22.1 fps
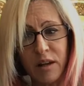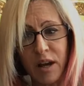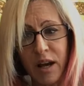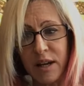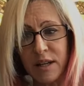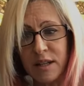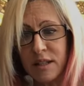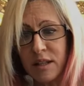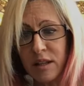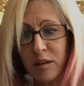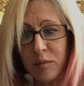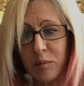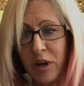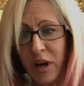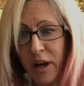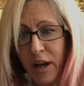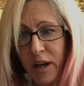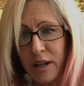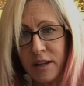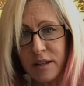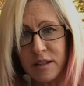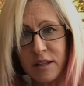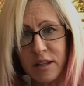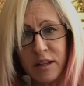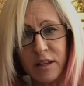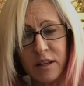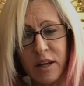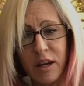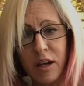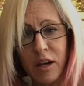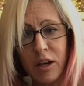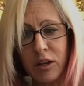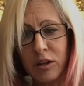the idea behind it
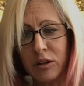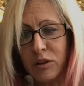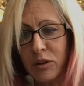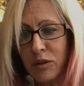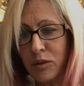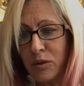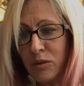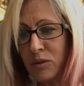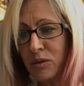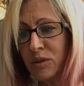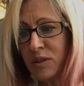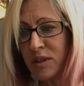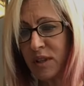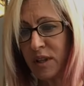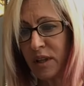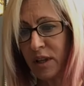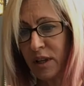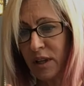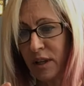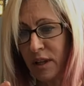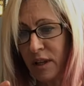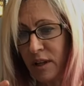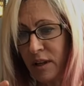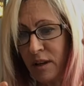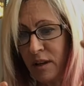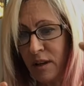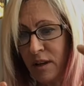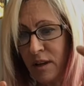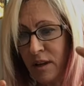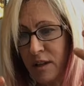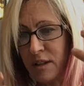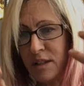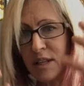using
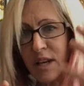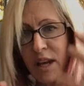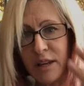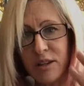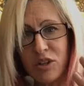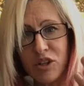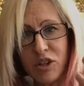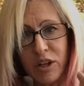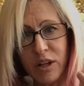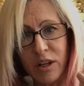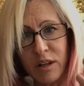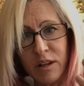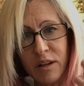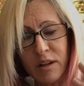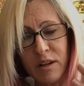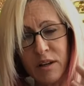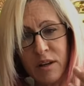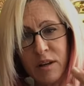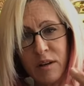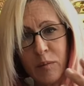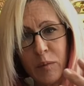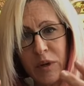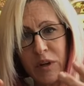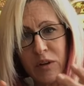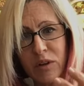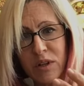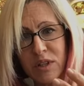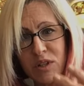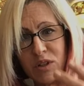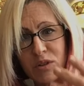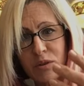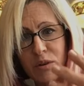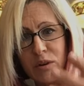tension
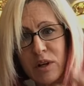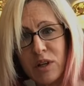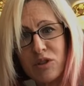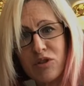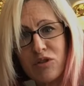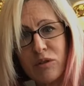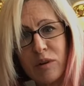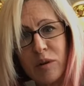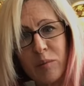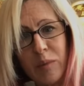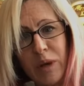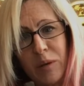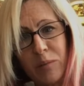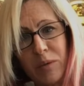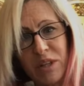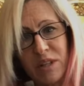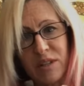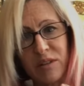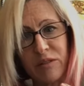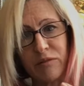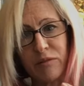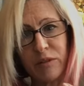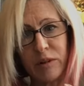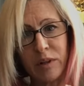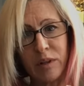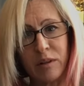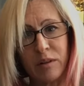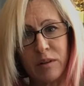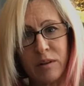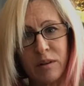because your injury may be different.